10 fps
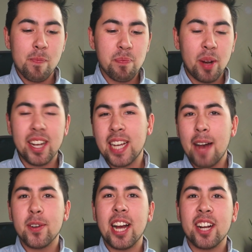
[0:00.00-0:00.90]
But
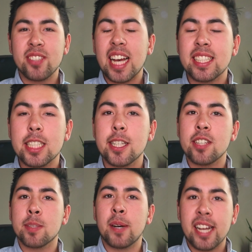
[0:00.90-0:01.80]
Kaapo Kakko, yes, he's
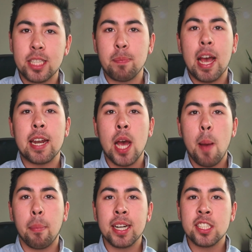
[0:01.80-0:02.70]
used to playing against men,
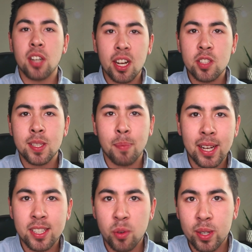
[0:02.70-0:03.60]
but he's not used to
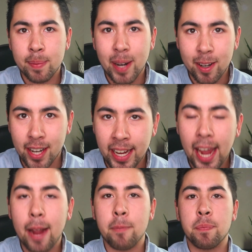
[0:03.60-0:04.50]
playing the North American
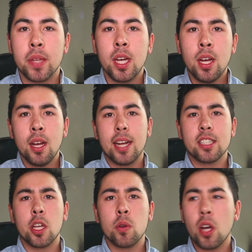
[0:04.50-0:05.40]
game. And
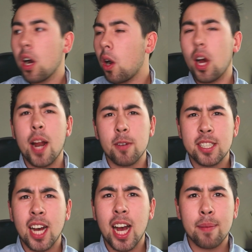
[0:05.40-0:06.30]
so not every
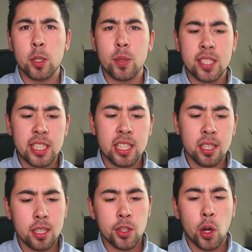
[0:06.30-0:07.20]
time do we
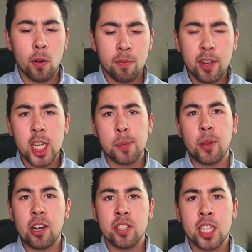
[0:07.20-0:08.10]
see, Finnish
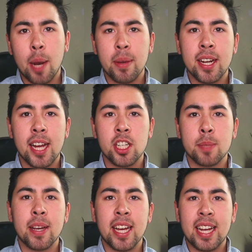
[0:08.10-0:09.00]
players come in and just
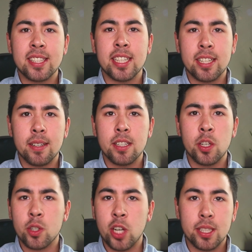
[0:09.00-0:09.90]
make an instant,
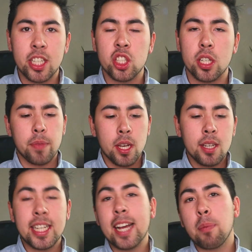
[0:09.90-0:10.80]
transition.
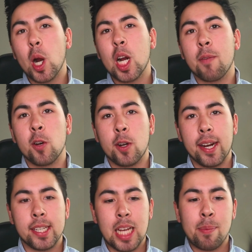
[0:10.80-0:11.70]
Take Barkov for a great
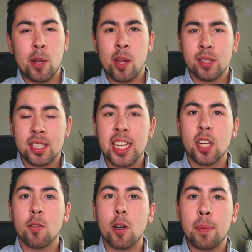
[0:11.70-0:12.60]
example. He was a
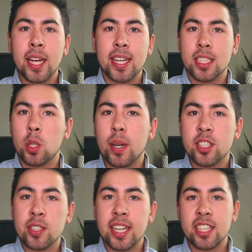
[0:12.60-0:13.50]
second overall pick in the
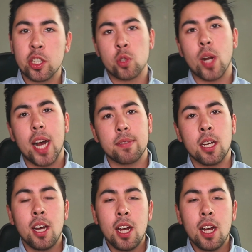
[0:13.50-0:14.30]
2013 NHL draft.